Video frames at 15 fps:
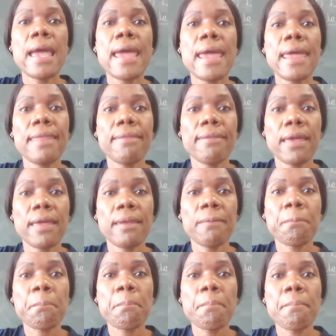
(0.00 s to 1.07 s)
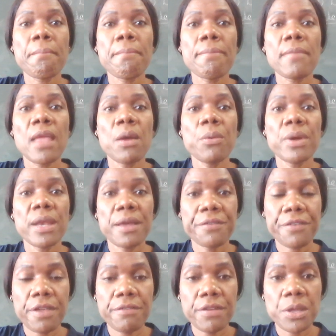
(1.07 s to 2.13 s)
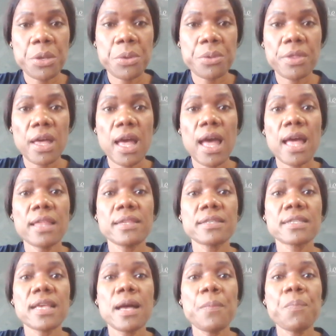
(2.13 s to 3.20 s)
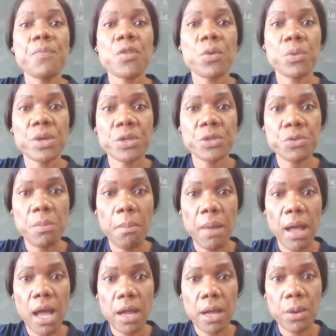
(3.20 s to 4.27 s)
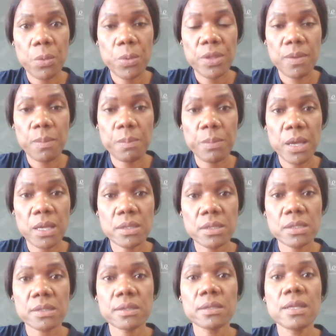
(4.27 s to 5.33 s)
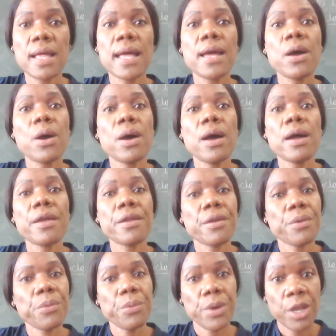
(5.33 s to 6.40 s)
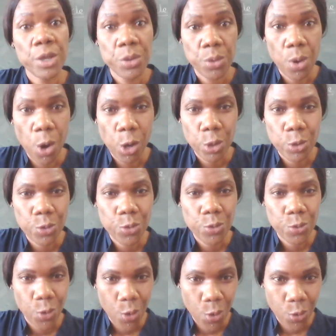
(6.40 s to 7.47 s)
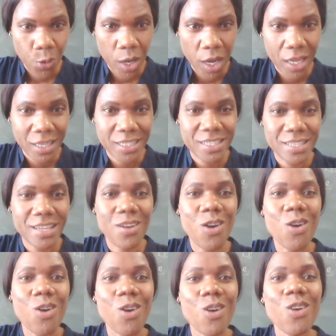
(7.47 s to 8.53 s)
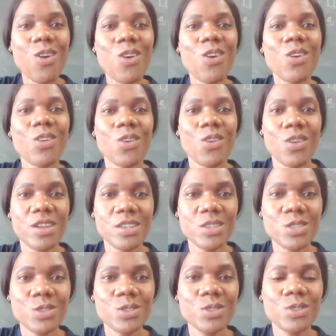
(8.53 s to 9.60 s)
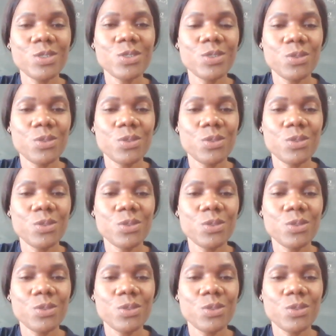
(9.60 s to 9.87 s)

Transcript: And then When I've given you the answer, you're going to mark with a pencil where you got correct, or you're going to